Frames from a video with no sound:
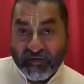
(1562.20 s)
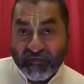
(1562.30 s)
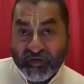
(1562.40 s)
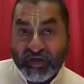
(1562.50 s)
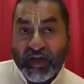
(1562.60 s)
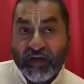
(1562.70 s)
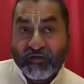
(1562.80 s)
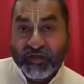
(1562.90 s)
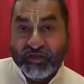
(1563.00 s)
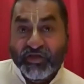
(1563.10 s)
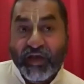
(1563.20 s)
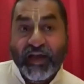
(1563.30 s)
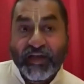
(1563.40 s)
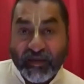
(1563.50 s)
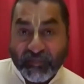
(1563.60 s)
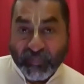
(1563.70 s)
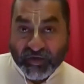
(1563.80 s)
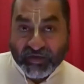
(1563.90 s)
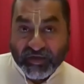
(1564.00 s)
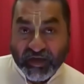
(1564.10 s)
which allows us to
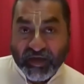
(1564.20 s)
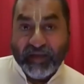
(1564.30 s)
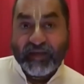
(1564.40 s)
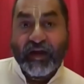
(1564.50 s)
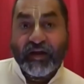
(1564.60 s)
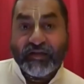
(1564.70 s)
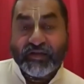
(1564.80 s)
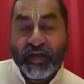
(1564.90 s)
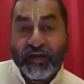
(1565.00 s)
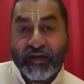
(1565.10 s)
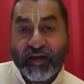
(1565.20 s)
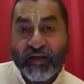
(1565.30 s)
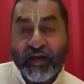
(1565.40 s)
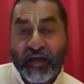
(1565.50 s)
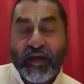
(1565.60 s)
encompass in that understanding